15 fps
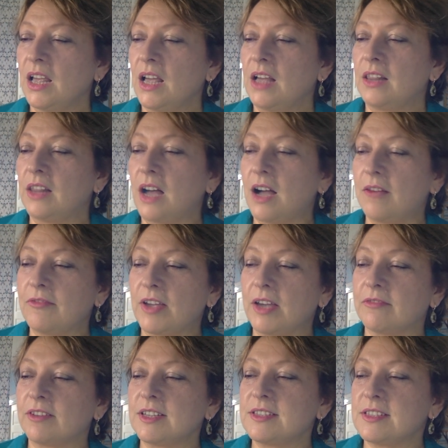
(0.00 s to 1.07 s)
Love
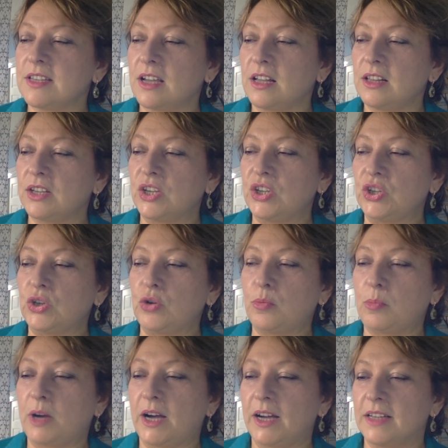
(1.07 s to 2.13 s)
every cell in your
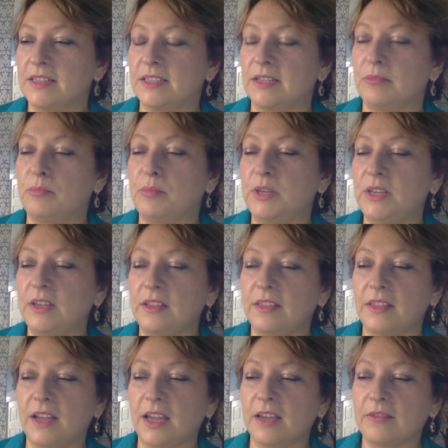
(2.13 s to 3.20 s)
body. Be
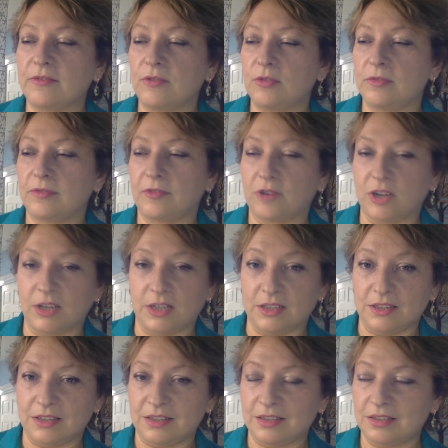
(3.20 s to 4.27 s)
thankful for
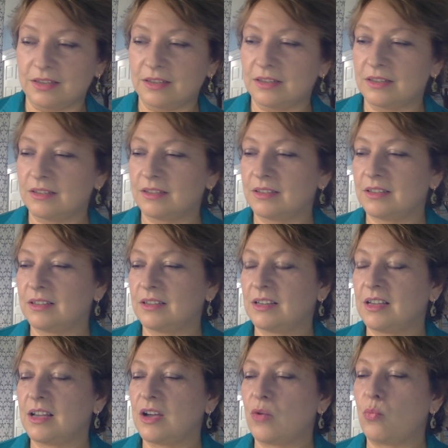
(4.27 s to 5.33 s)
it.
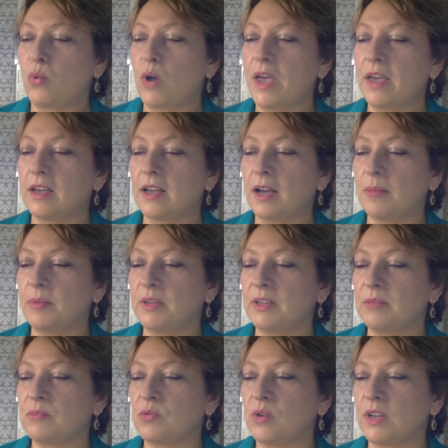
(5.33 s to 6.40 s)
Wake up in the
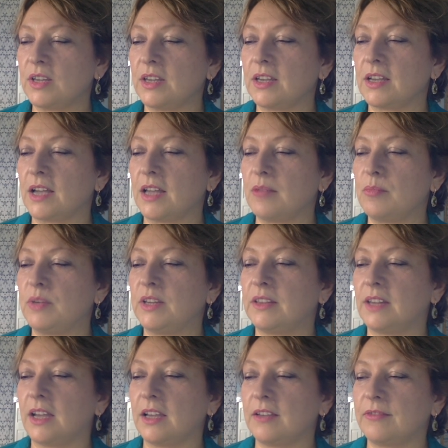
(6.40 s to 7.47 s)
morning and be
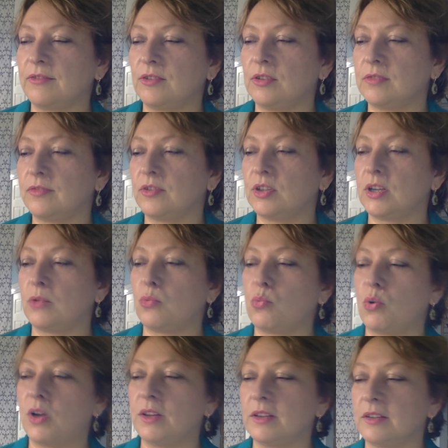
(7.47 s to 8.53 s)
thankful for the
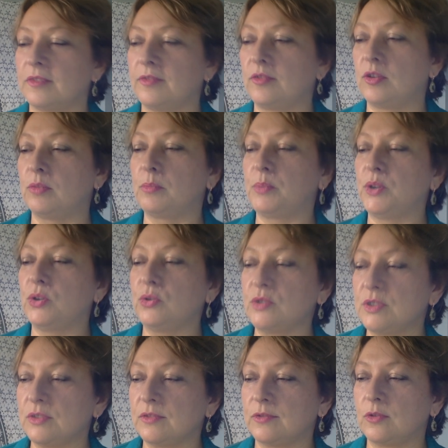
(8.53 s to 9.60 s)
wonderful,
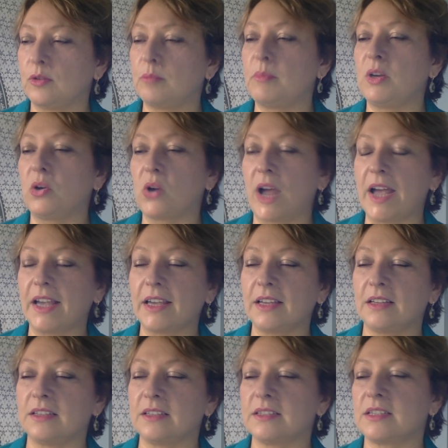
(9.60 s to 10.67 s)
beautiful,
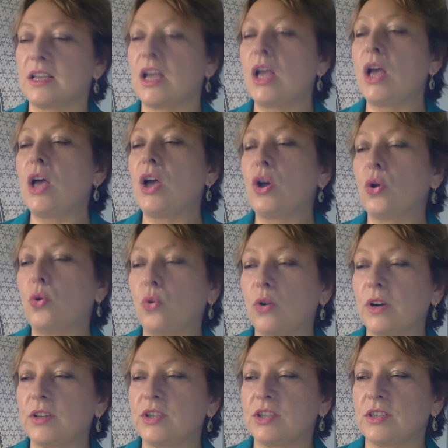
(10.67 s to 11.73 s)
miraculous,
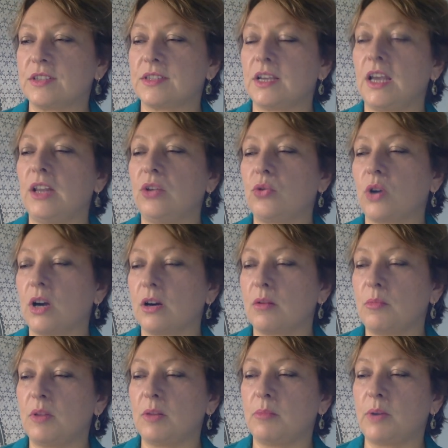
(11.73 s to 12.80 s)
gorgeous,
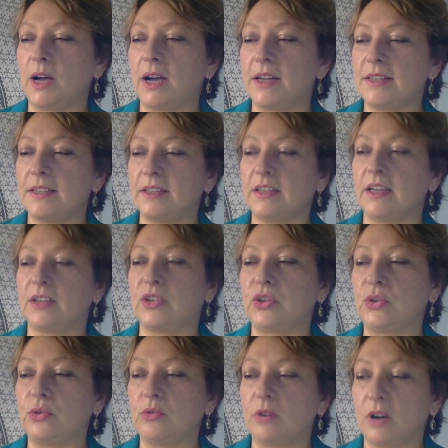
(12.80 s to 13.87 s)
incredible body that
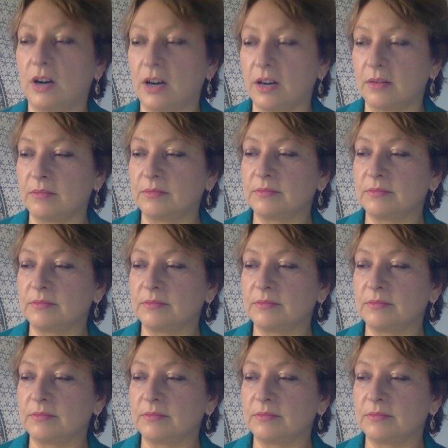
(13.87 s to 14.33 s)
you are,